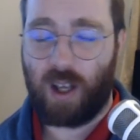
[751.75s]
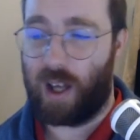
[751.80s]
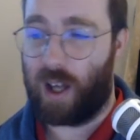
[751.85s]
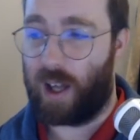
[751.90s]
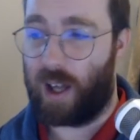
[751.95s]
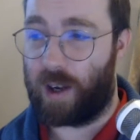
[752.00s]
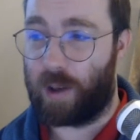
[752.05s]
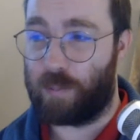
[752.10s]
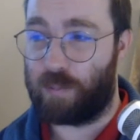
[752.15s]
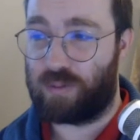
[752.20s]

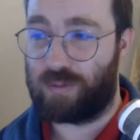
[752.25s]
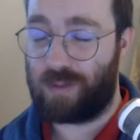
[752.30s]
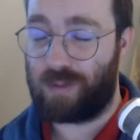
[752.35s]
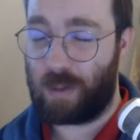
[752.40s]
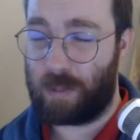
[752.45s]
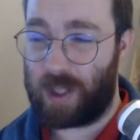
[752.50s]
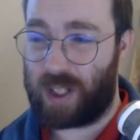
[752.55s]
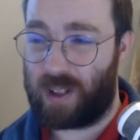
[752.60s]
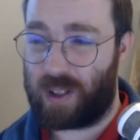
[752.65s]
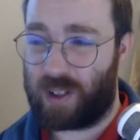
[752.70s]
and I'm
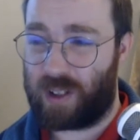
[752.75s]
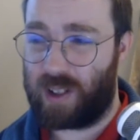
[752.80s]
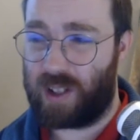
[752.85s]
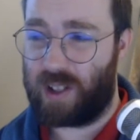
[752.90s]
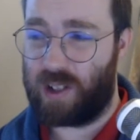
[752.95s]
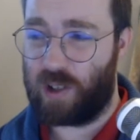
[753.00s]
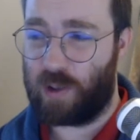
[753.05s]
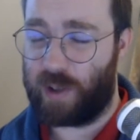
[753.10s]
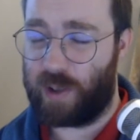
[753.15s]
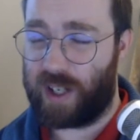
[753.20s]
probably not going to
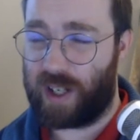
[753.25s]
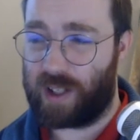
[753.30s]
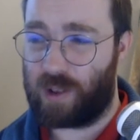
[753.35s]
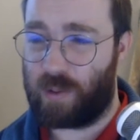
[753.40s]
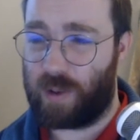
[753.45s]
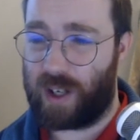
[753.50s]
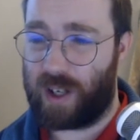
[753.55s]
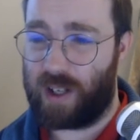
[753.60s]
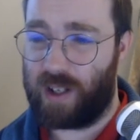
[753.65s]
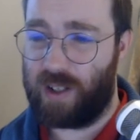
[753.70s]
do another
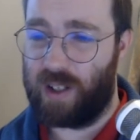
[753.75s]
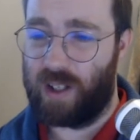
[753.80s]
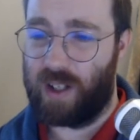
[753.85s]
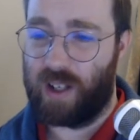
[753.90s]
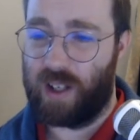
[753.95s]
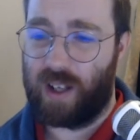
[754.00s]
one